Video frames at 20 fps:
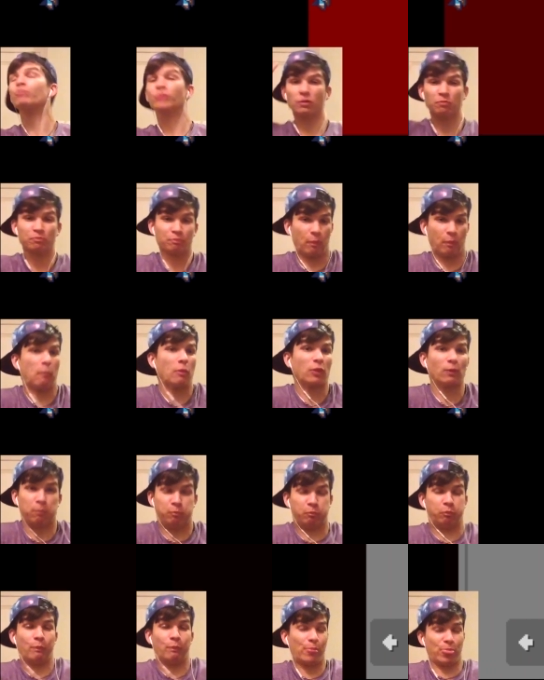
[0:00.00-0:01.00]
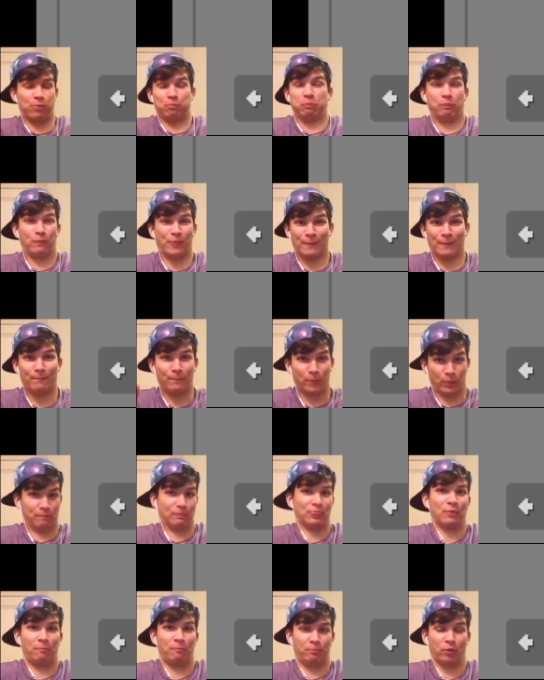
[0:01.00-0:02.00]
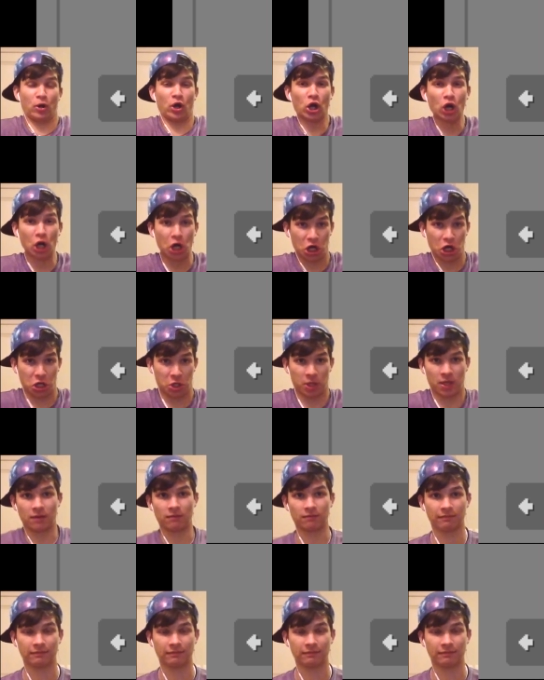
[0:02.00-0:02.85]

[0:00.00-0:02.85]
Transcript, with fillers: The, the, the bird!